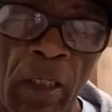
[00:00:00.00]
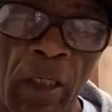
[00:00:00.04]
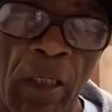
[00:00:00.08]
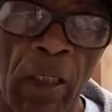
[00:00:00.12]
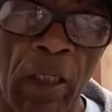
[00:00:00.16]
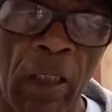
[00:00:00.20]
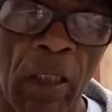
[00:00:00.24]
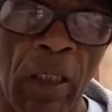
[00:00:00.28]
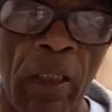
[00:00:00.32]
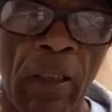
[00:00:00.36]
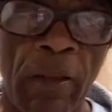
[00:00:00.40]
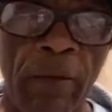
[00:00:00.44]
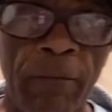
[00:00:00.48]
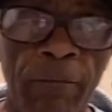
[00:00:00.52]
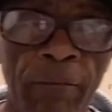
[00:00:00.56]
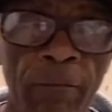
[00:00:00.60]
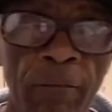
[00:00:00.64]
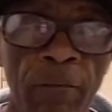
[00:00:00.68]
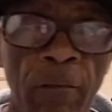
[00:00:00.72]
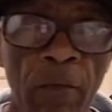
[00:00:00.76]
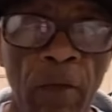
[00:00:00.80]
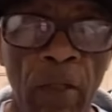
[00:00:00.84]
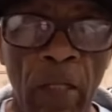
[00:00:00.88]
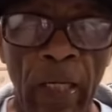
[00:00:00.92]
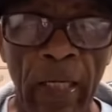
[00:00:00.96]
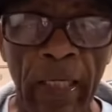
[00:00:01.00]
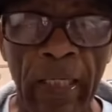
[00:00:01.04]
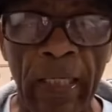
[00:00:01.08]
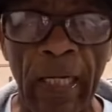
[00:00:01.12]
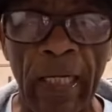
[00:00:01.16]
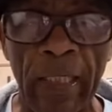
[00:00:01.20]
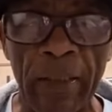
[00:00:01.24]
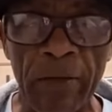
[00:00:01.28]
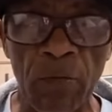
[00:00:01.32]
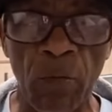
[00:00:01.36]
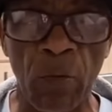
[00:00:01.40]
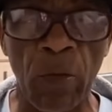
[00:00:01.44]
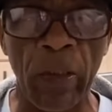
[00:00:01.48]
And
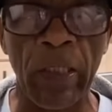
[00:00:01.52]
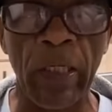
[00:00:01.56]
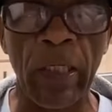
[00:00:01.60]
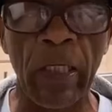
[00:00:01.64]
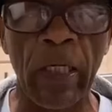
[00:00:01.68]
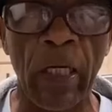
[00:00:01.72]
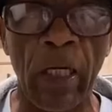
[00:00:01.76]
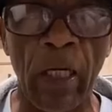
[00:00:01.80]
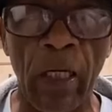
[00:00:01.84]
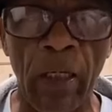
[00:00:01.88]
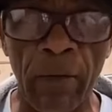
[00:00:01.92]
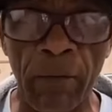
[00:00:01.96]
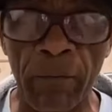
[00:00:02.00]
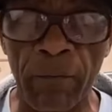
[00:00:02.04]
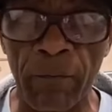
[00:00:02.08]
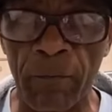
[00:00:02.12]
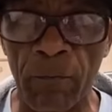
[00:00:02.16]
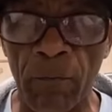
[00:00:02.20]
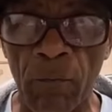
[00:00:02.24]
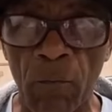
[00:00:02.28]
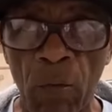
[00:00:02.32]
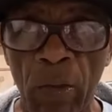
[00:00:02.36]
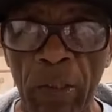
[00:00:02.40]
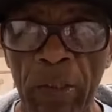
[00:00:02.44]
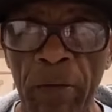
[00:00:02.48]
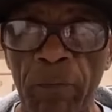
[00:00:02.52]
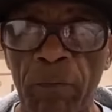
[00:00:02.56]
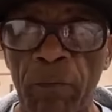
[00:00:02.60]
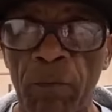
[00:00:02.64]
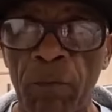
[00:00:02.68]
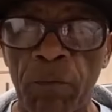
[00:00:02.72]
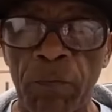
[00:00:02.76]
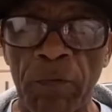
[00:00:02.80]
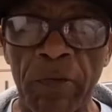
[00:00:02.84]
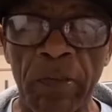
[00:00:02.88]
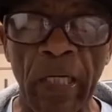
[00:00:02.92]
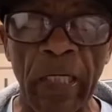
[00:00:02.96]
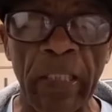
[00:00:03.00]
as we
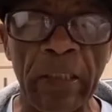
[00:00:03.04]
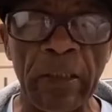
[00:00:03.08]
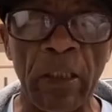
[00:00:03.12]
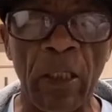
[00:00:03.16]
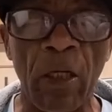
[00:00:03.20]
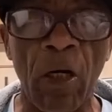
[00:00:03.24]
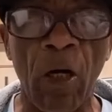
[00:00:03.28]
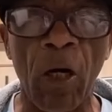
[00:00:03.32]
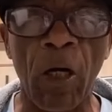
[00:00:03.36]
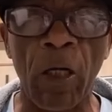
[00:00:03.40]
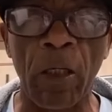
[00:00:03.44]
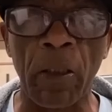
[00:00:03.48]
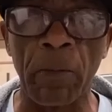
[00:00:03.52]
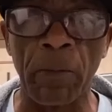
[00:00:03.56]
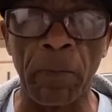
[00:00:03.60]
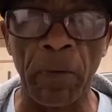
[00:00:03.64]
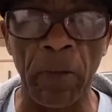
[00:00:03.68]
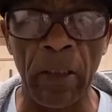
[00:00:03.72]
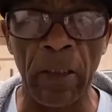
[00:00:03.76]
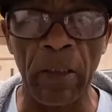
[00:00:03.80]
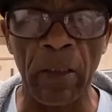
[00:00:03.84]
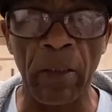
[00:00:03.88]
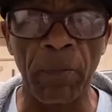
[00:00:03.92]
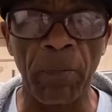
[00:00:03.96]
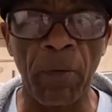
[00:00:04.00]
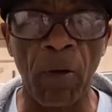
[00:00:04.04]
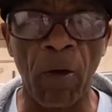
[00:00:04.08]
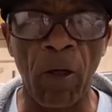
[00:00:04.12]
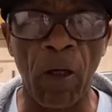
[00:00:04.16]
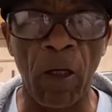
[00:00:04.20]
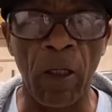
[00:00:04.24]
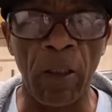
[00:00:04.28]
take the car completely apart